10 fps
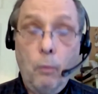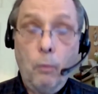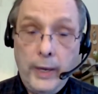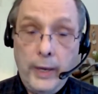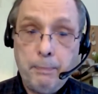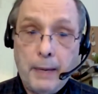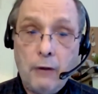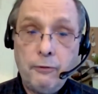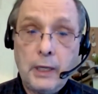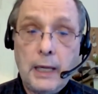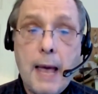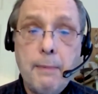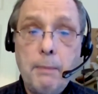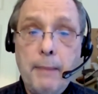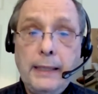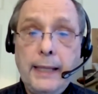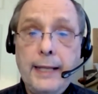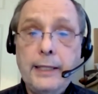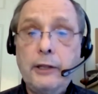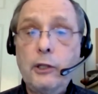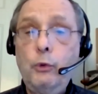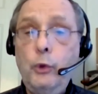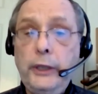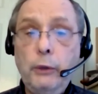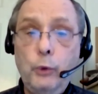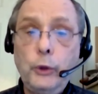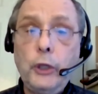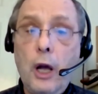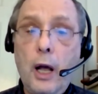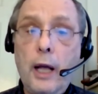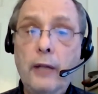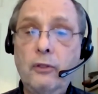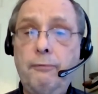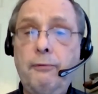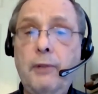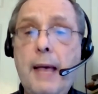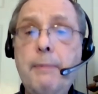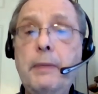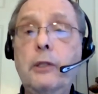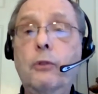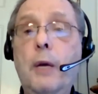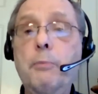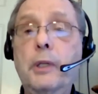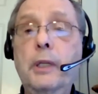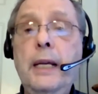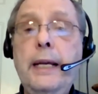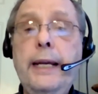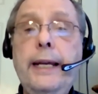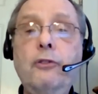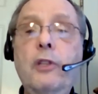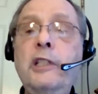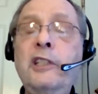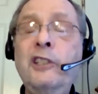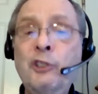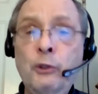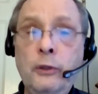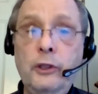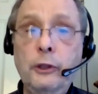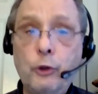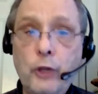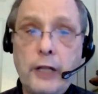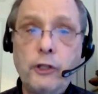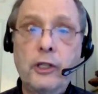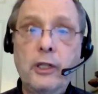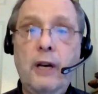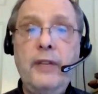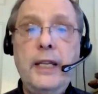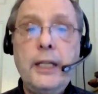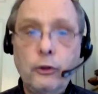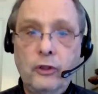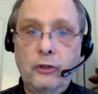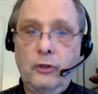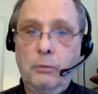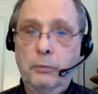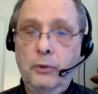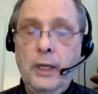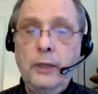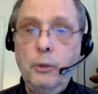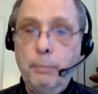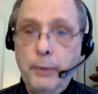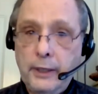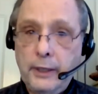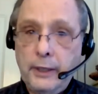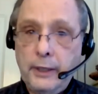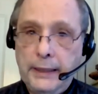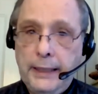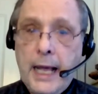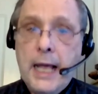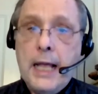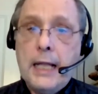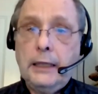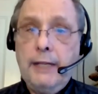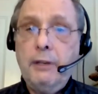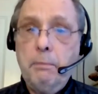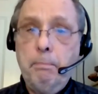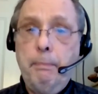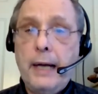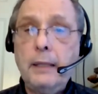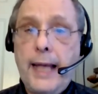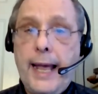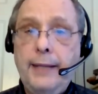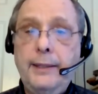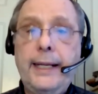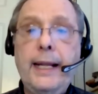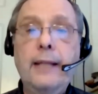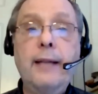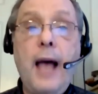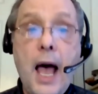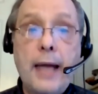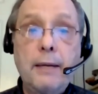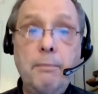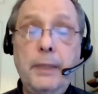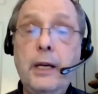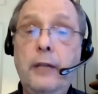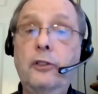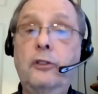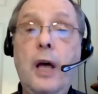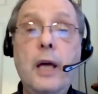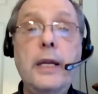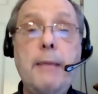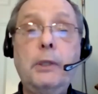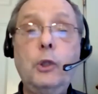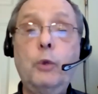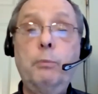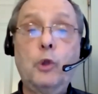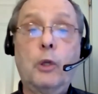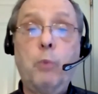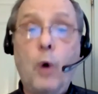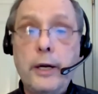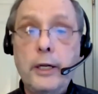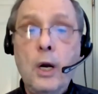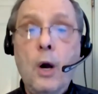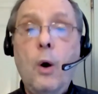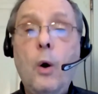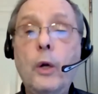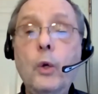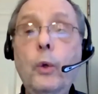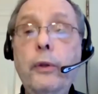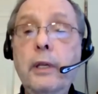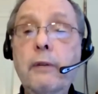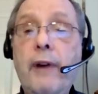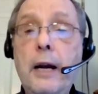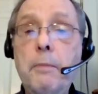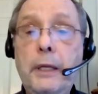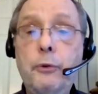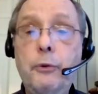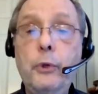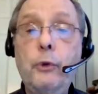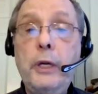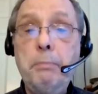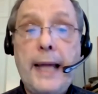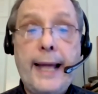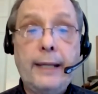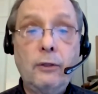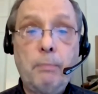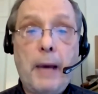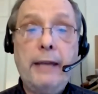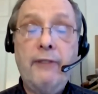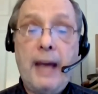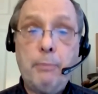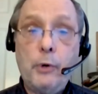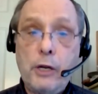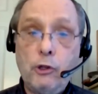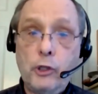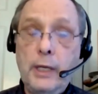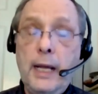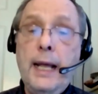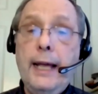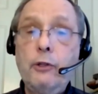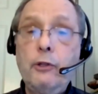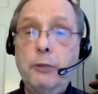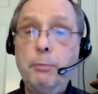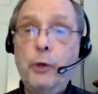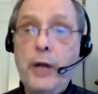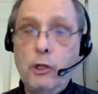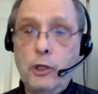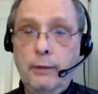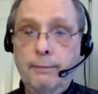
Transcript: We at Bio for Climate maintain that the re- root cause of climate disruption is the d- destruction of ecosystems, to put it simply, leaving bare land that gets hot because it's unable to absorb water or cool the environment through green plants by evaporation and transpiration.